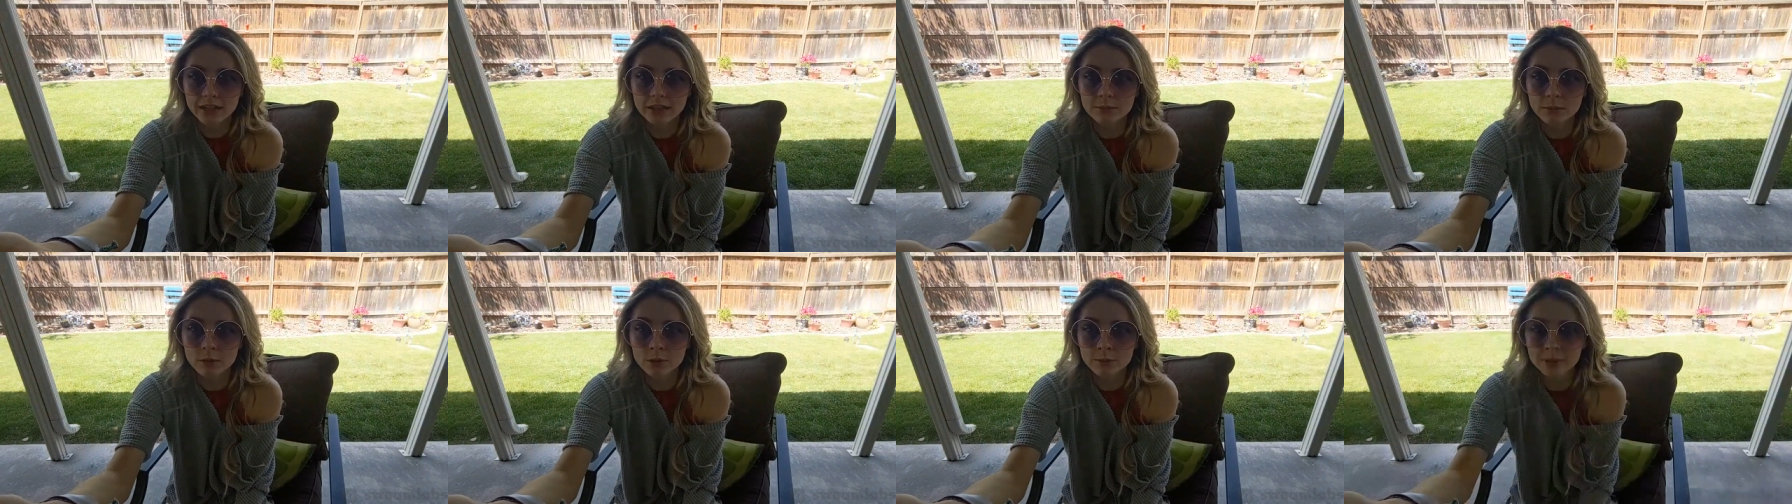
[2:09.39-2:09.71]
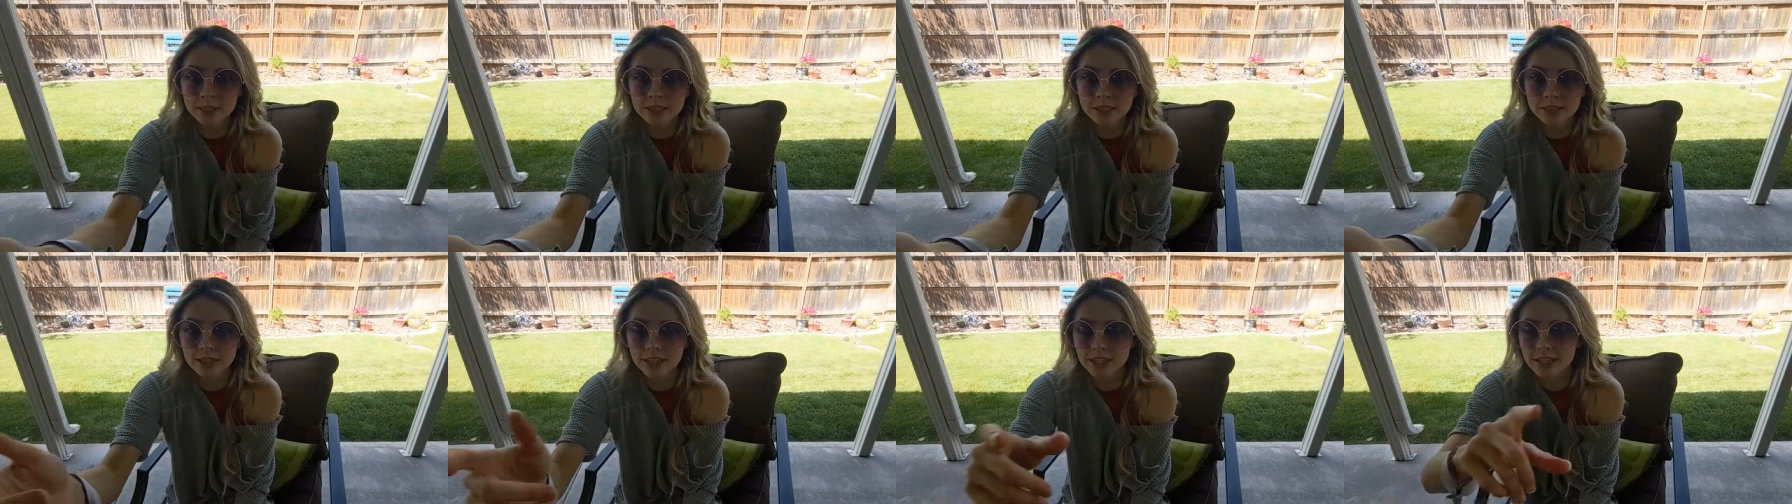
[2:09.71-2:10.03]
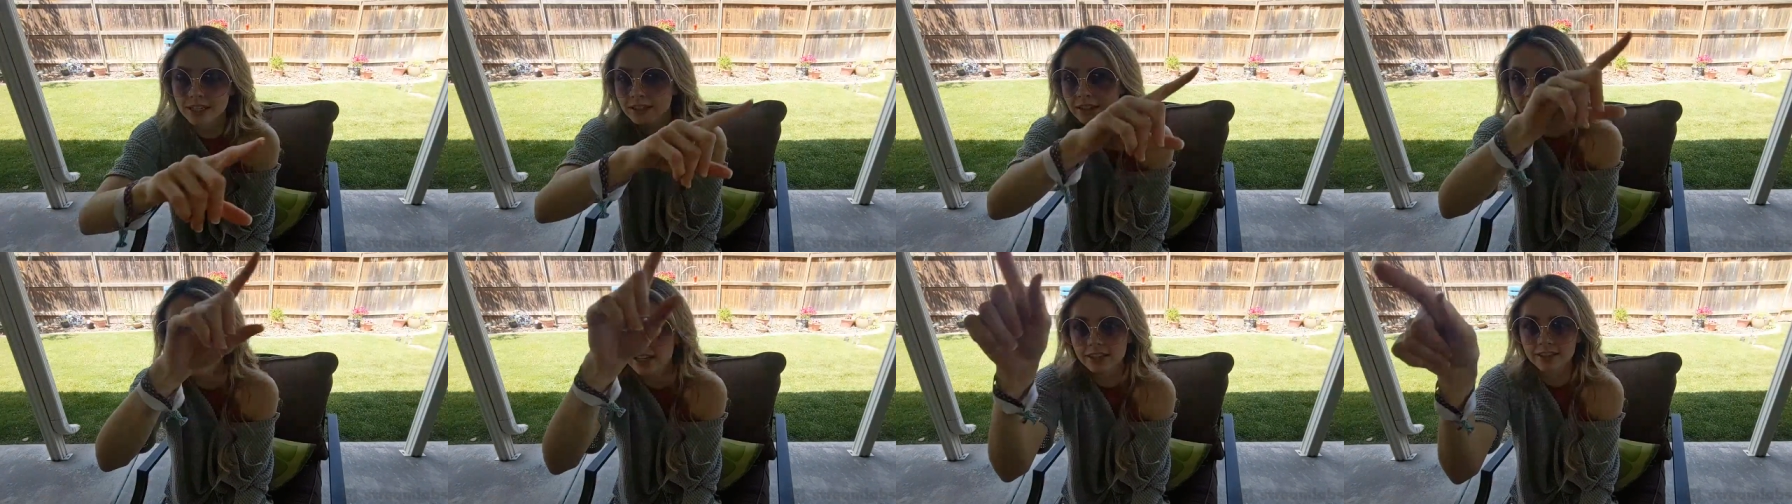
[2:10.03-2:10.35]
at the moment,
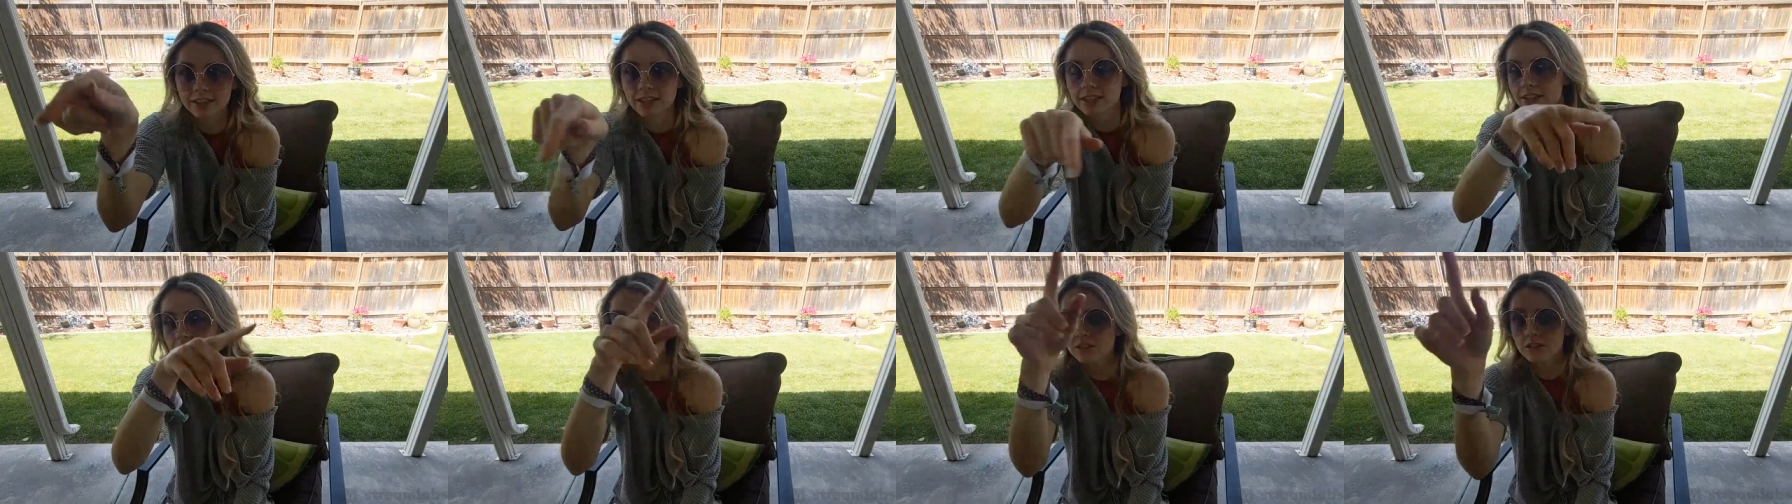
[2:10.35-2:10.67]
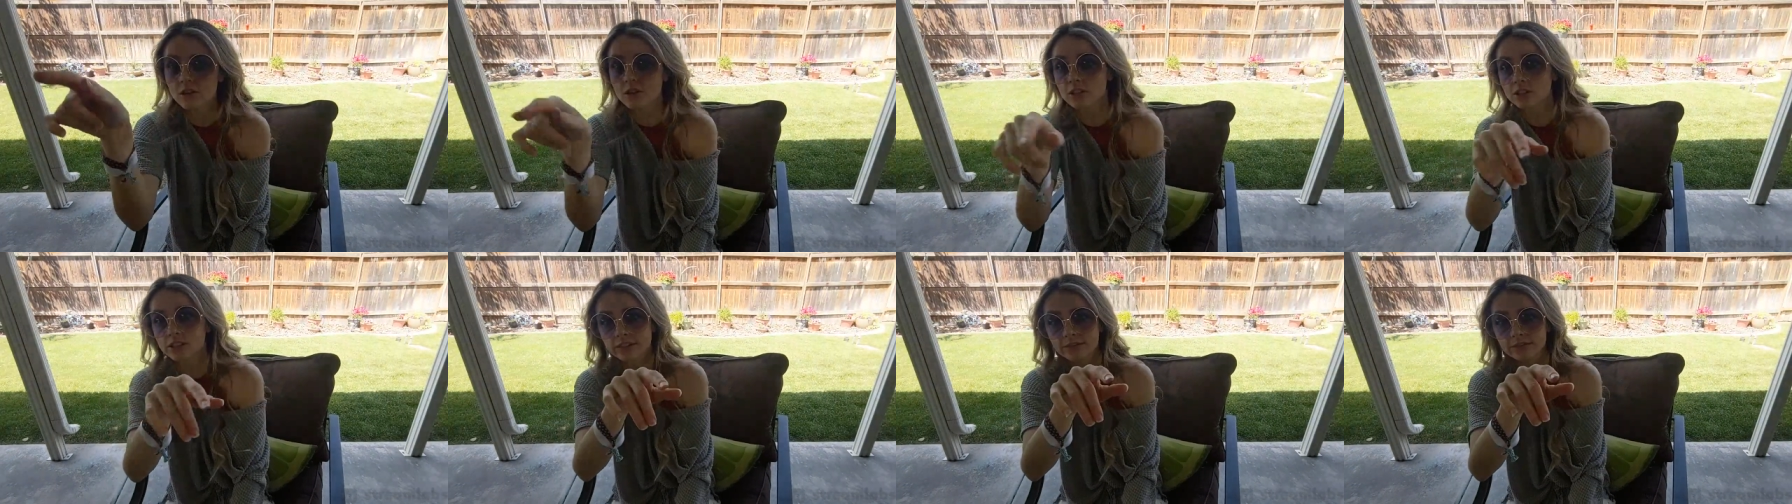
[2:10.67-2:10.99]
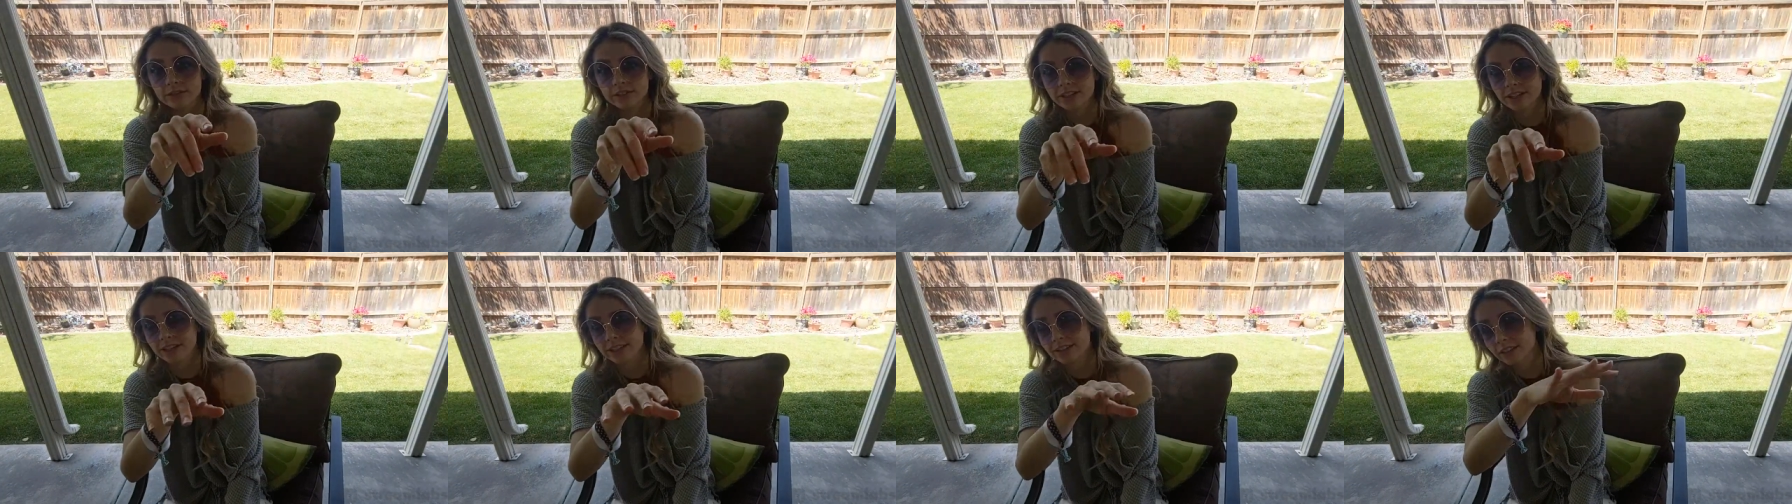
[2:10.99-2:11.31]
and like this is all
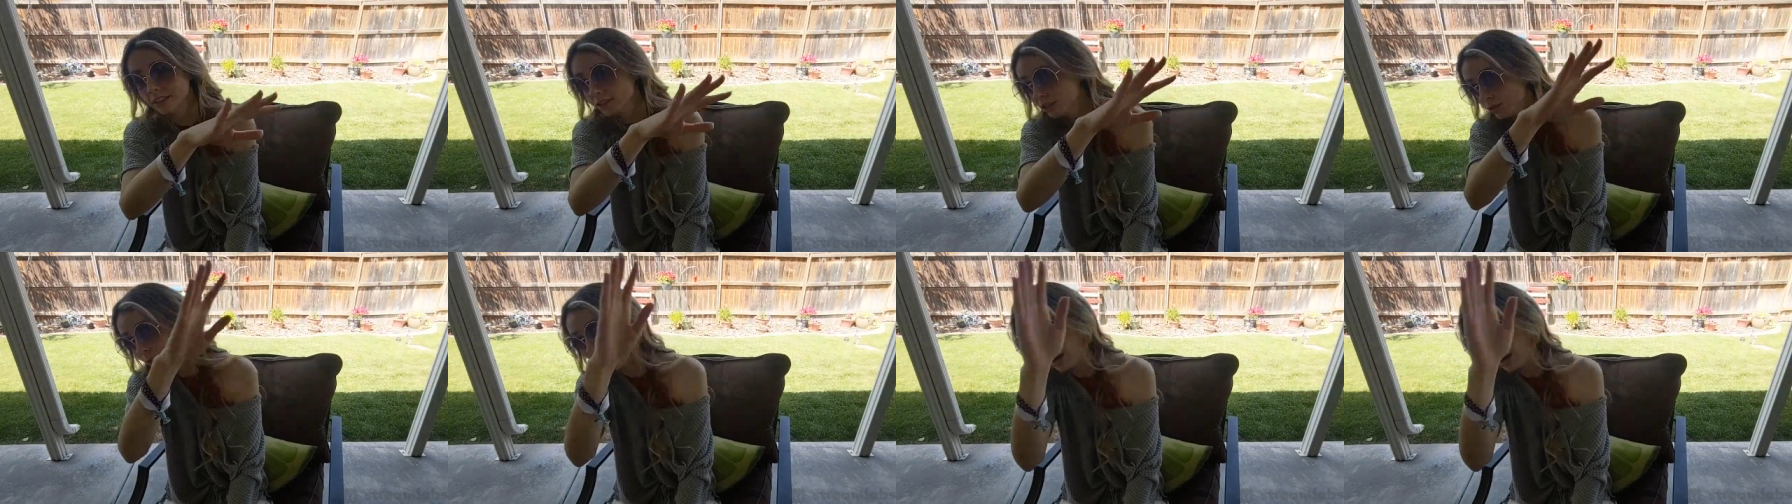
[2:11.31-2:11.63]
different. Like the